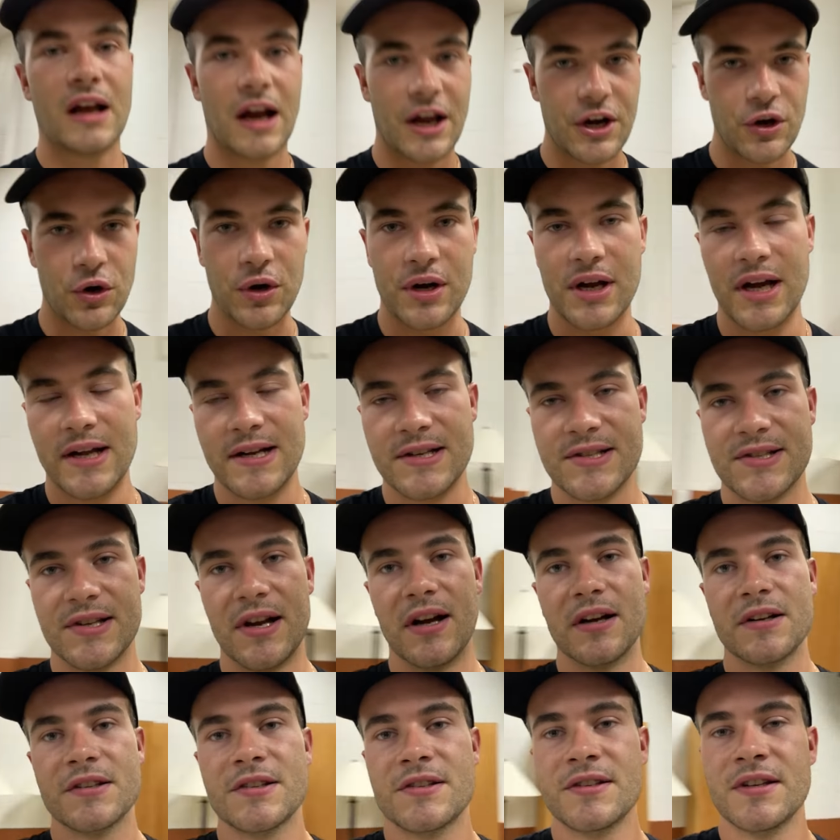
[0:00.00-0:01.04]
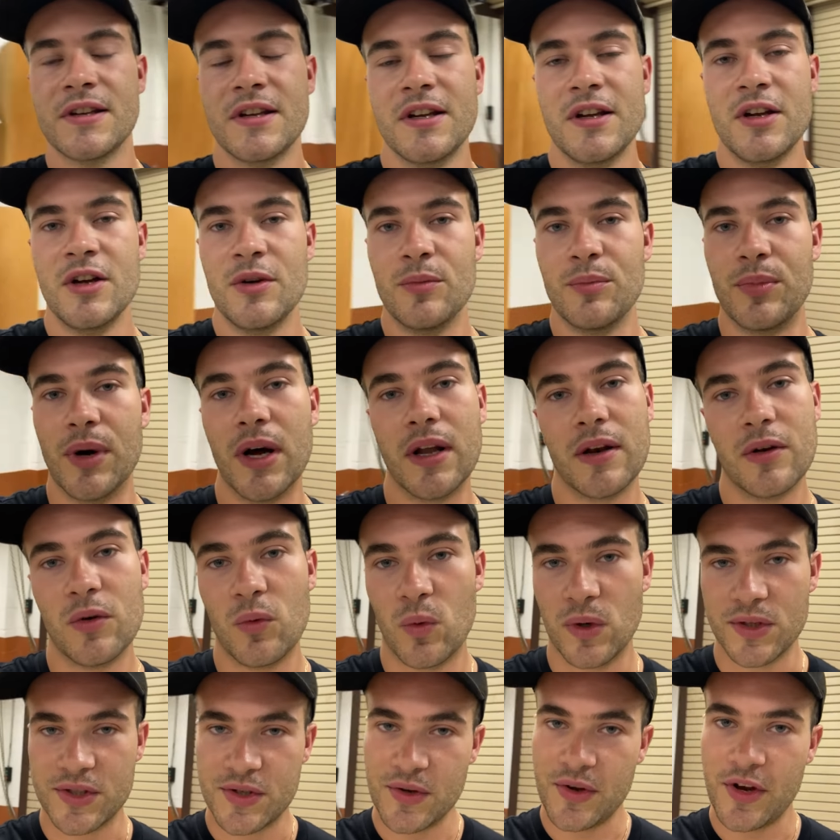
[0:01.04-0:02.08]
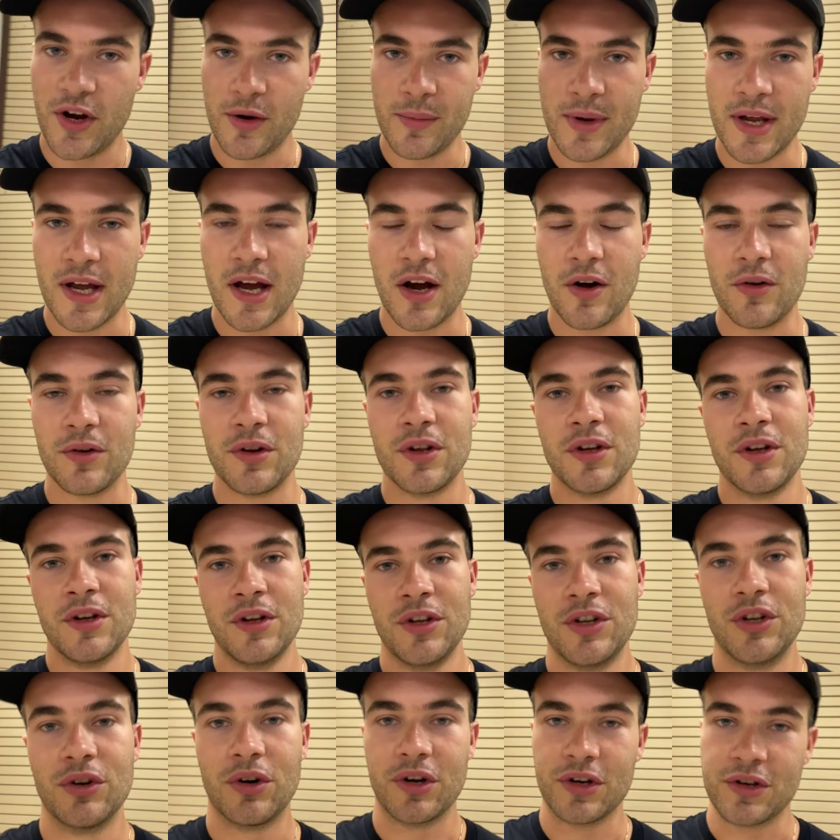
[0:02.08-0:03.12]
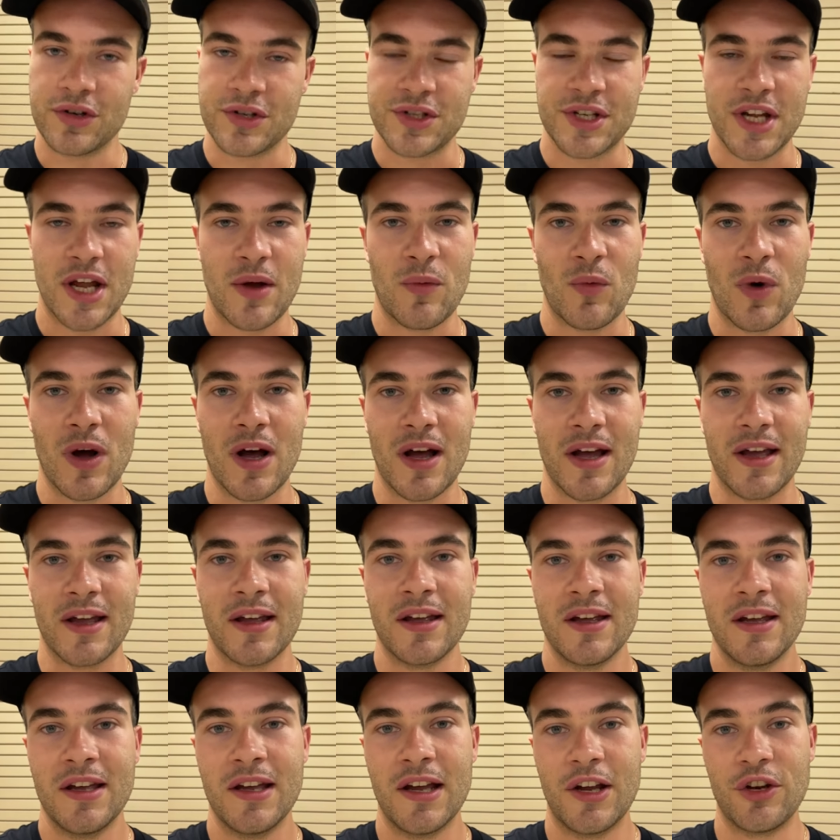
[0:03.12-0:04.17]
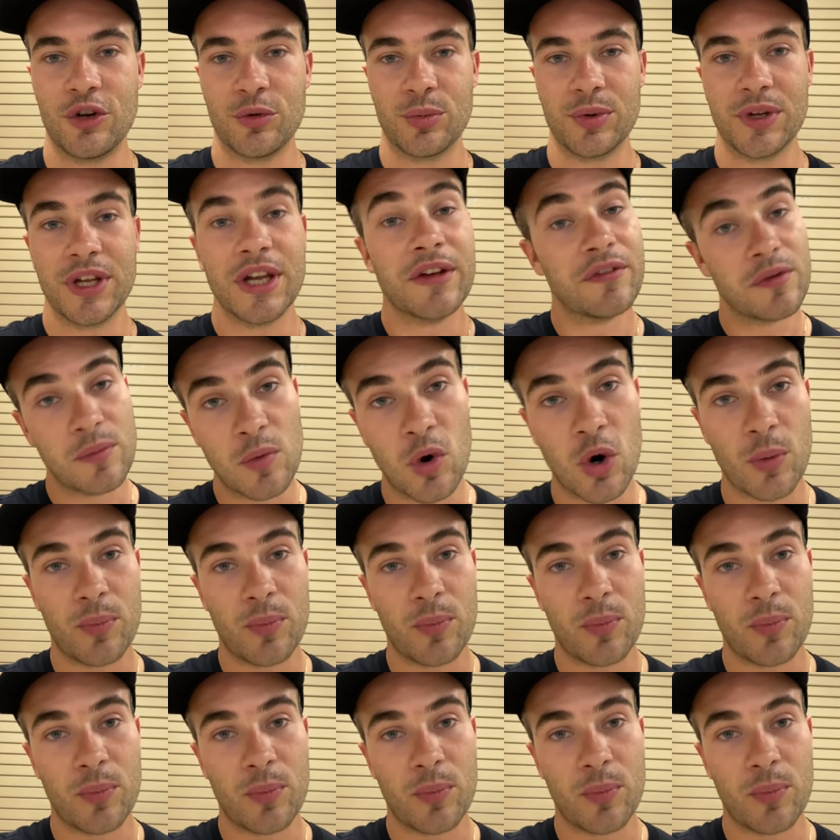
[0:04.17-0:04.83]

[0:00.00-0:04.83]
I know it kind of sucks, but once you hear me out, you'll understand why and you'll be even more